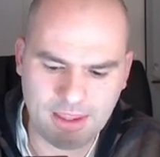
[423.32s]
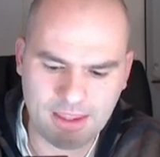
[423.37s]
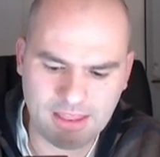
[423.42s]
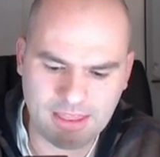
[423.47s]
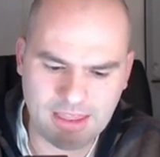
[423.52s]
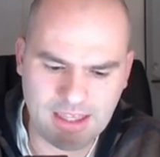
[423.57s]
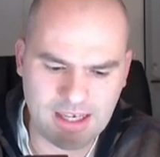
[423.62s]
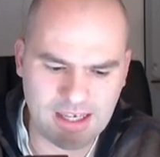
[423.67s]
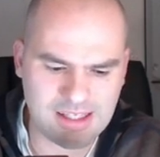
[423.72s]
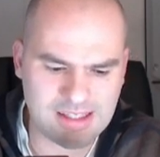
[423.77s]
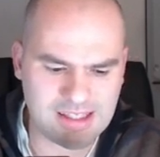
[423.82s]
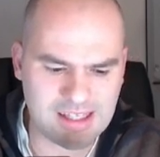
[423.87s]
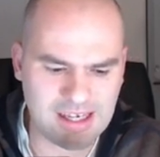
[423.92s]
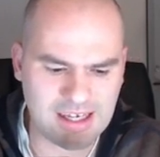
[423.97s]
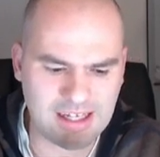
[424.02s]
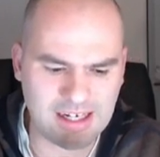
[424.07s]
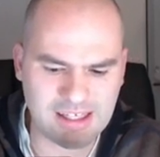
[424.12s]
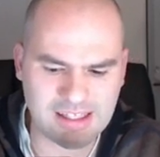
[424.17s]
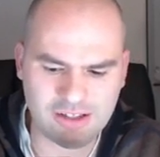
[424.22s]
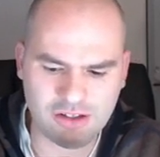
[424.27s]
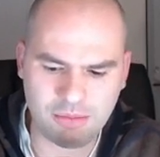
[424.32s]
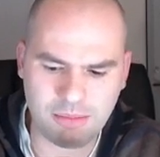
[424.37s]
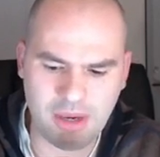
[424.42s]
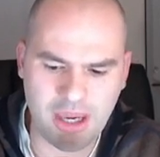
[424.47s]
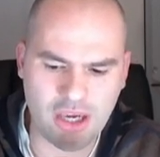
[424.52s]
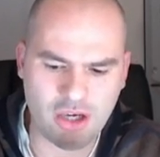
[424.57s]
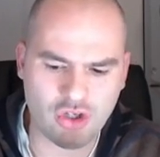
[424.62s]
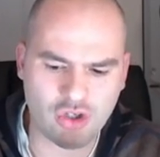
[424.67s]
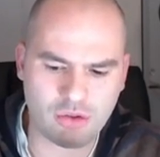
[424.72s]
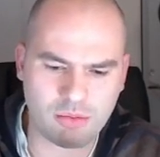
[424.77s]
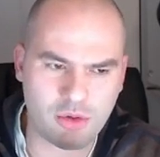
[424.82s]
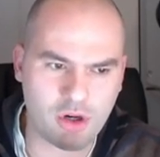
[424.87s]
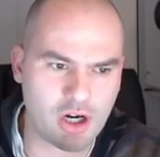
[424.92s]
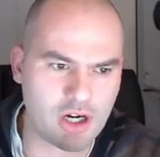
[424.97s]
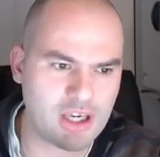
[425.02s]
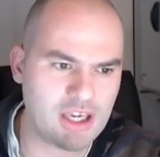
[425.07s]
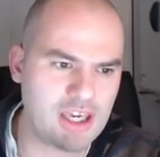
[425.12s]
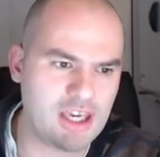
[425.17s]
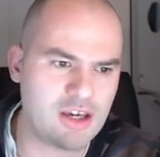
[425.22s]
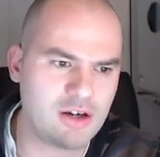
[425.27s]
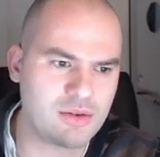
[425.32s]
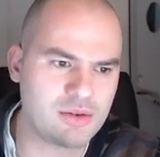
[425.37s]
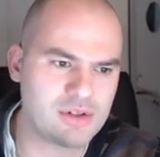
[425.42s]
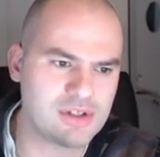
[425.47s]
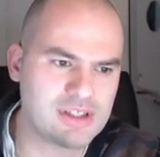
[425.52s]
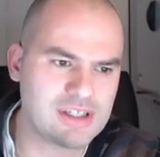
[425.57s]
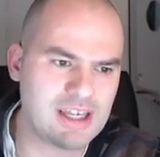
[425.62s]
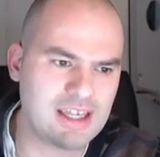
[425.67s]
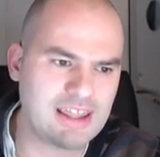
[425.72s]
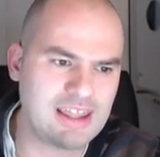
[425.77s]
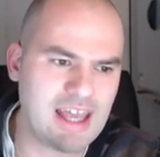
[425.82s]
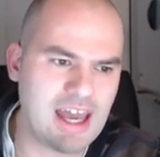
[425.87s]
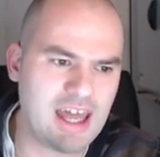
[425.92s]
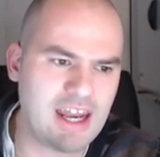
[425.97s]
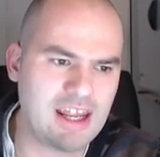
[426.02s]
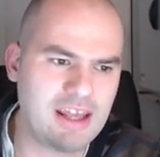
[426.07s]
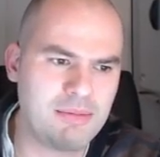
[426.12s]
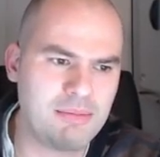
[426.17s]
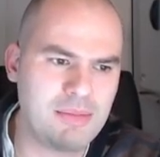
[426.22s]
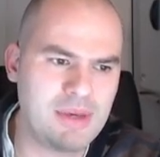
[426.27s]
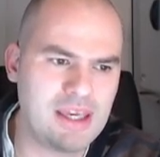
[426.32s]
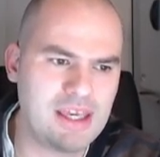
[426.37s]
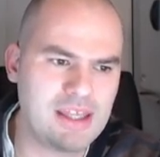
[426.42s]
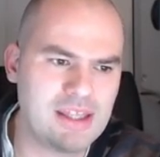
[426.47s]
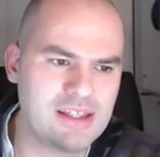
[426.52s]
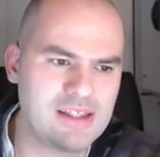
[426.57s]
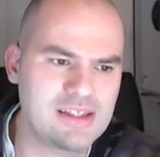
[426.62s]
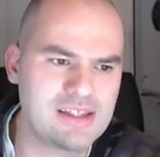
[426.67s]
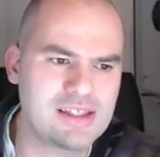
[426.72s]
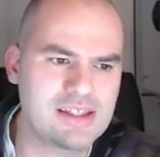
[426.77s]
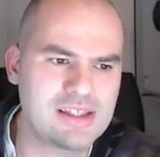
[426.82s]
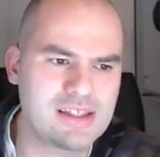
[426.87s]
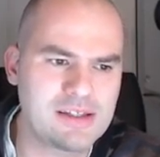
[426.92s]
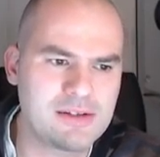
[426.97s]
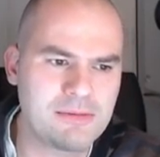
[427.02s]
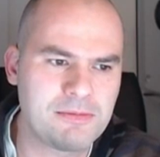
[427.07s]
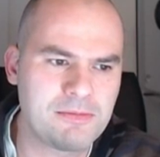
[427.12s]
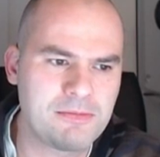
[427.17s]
I think it's like an exclamation mark equals, like that. It means,